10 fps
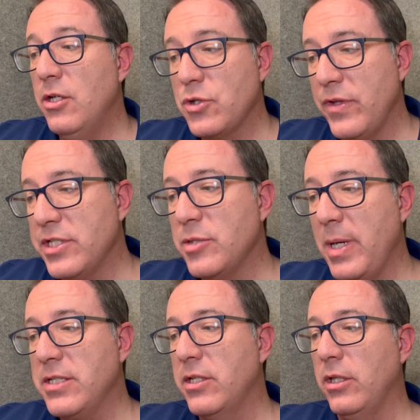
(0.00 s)
so, this is
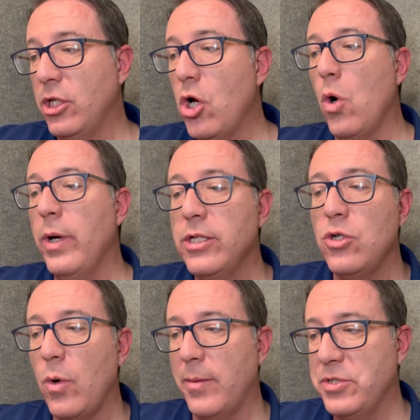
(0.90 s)
basically go
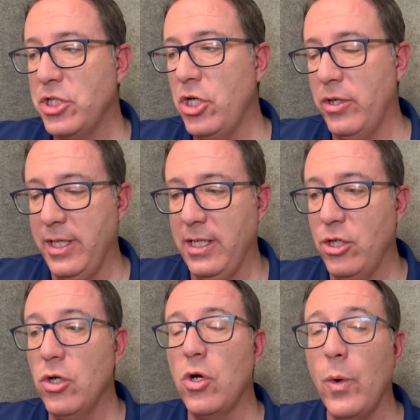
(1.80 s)
into obscurity.
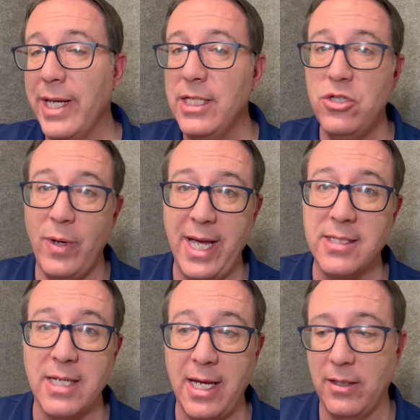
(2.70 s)
You're going into
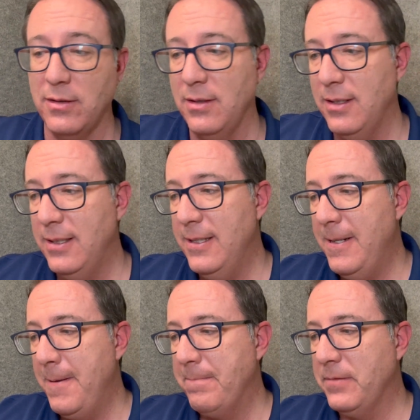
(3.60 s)
exile.
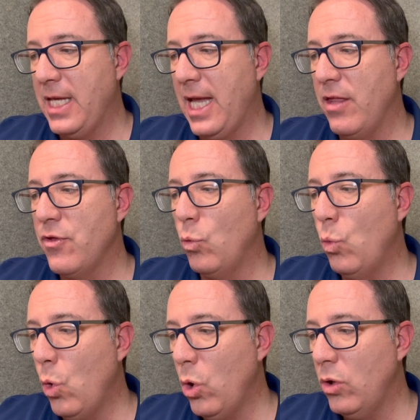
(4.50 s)
Okay, the
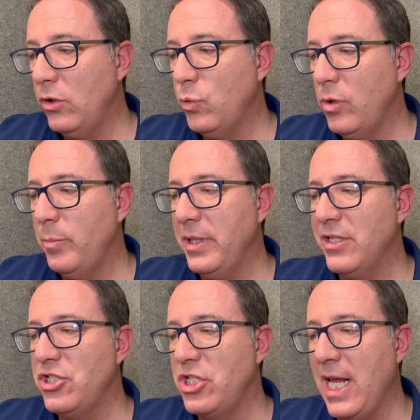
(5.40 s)
world will be
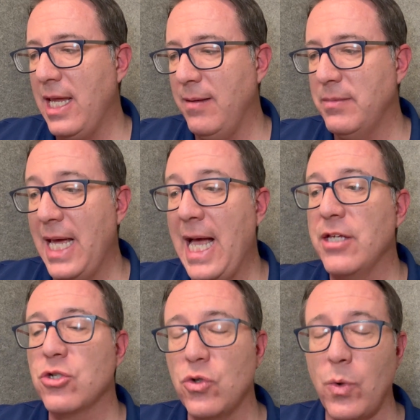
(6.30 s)
ashamed
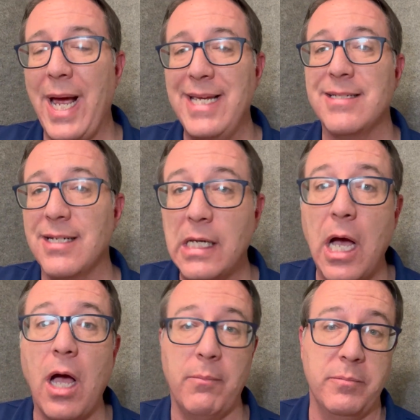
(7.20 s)
as Christ
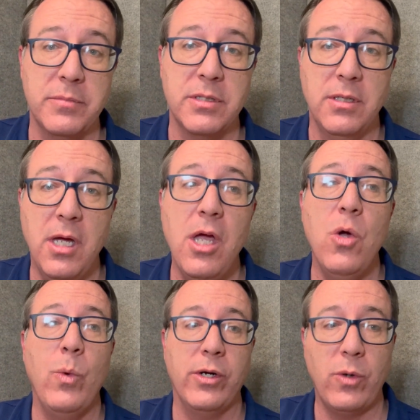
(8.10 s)
comes.
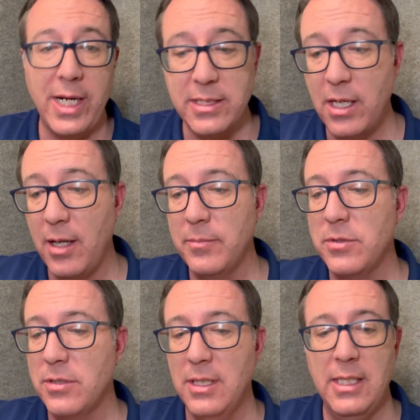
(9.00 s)
When Christ
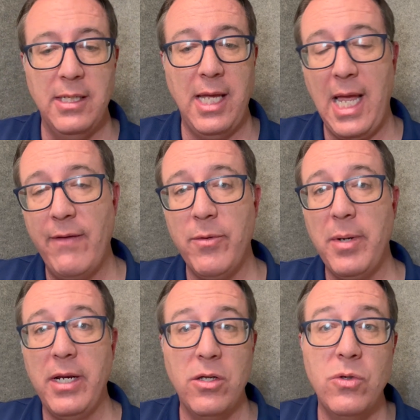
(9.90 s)
comes,
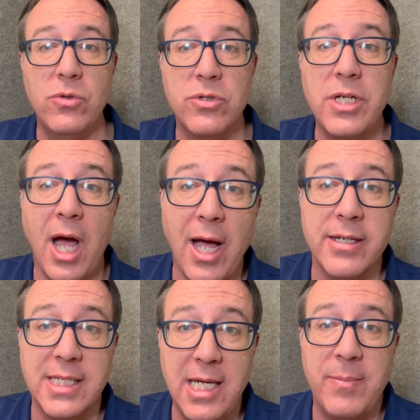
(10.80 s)
everybody who's
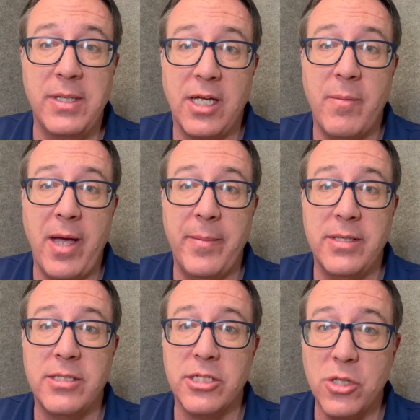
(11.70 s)
not keeping the
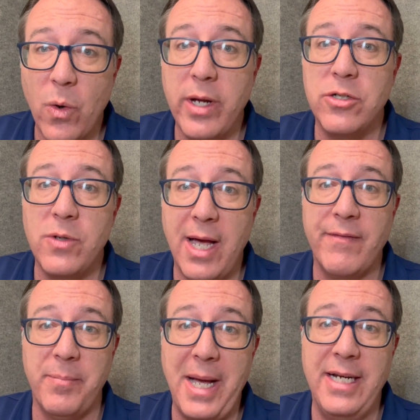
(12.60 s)
commandments is going to have
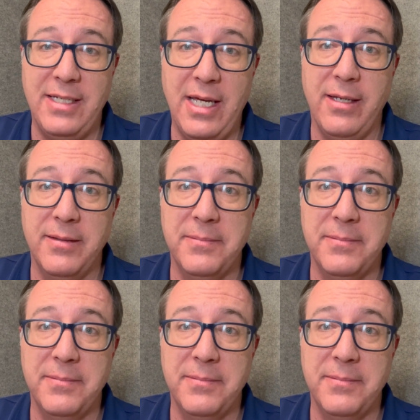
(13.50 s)
a bad day.